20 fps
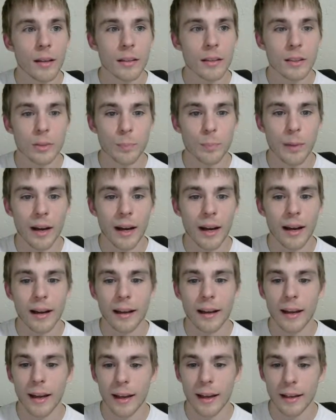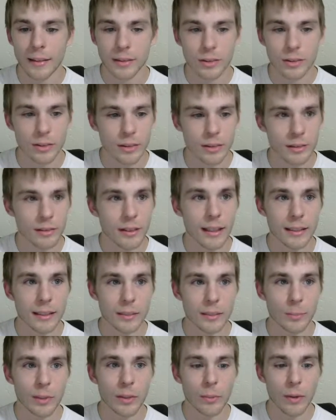SPY has,
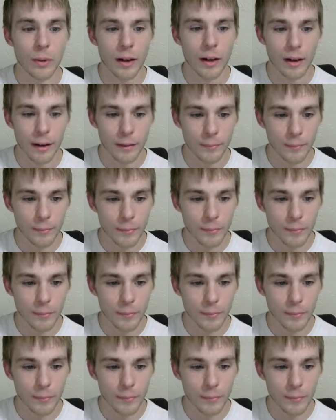SPY.